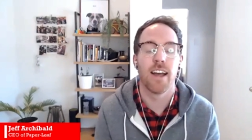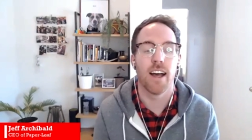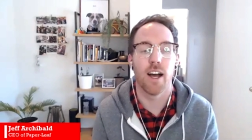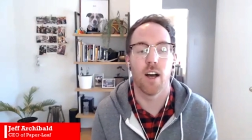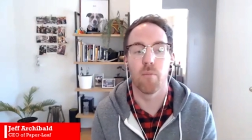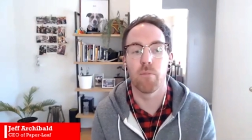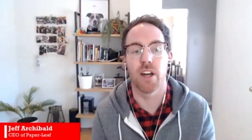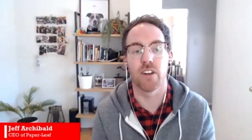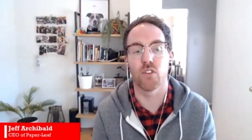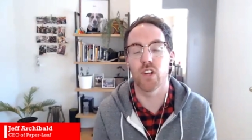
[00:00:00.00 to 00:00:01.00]
But
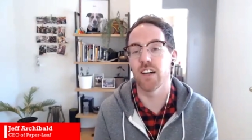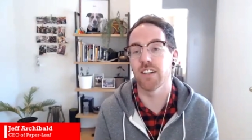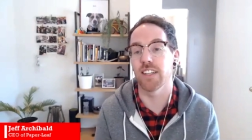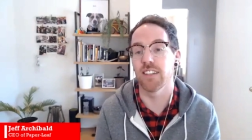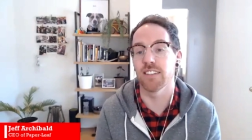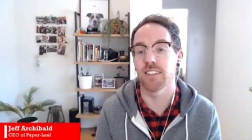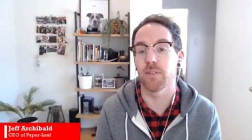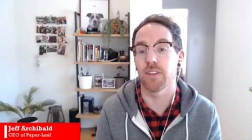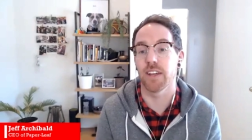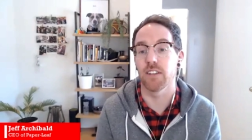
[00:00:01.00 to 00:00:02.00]
in reality, it's
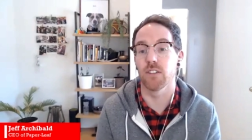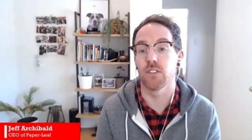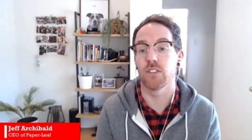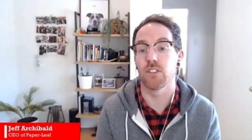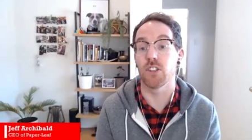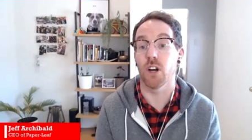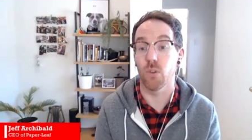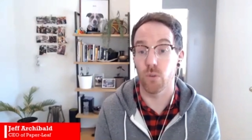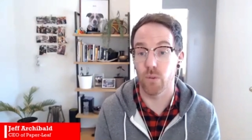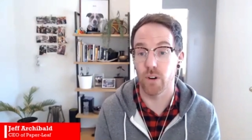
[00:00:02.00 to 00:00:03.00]
something that you
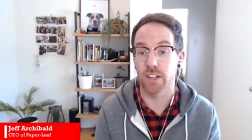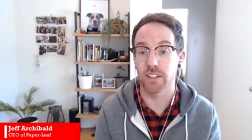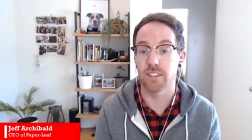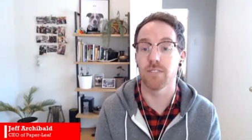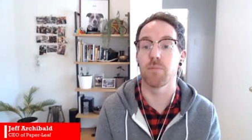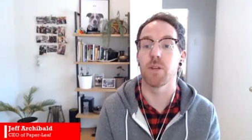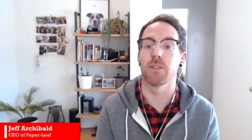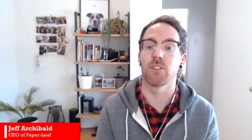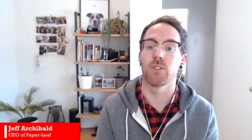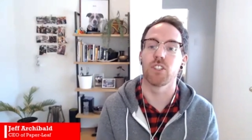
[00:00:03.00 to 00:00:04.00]
don't want people
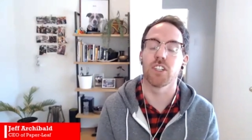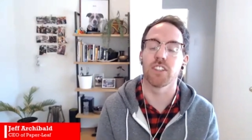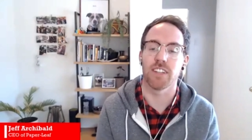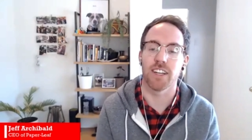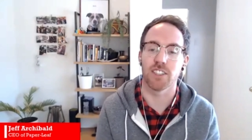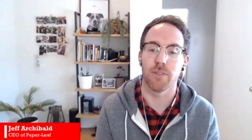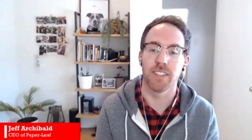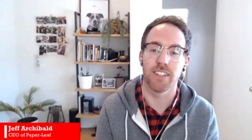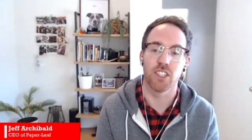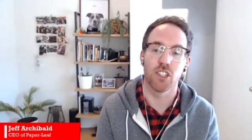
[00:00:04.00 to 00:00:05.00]
to adjust the
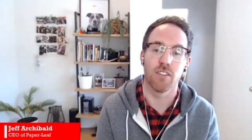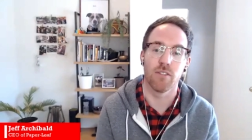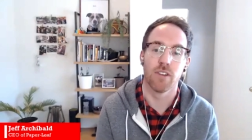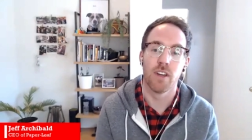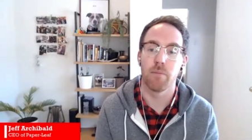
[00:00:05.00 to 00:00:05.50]
customization of,